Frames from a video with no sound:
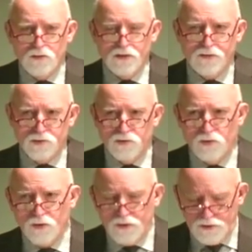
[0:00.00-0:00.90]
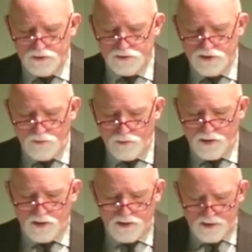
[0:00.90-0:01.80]
that the surrogate can step
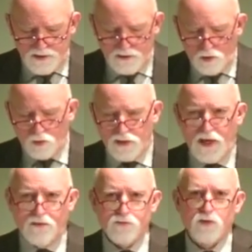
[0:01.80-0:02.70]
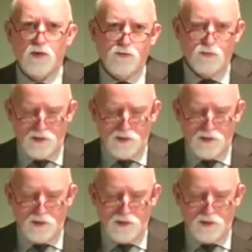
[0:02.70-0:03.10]
in, and then only after other